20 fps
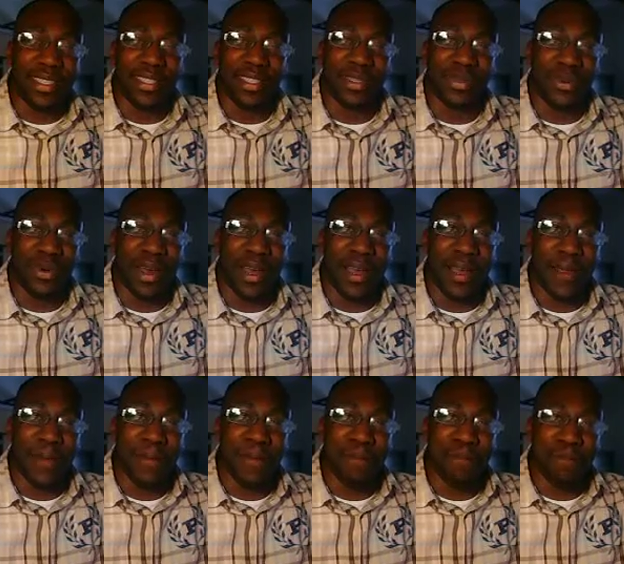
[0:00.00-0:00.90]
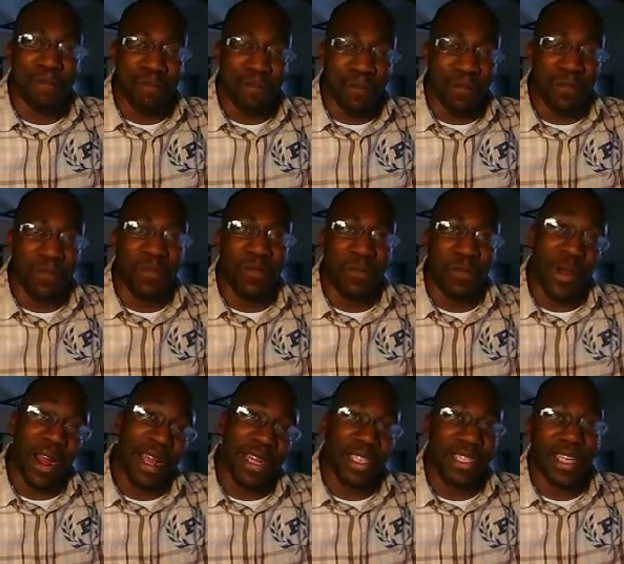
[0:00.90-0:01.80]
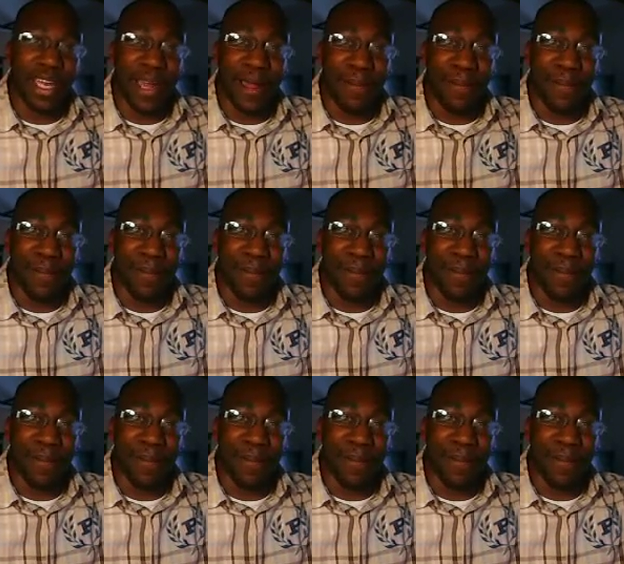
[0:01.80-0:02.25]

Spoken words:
this way? Ray J.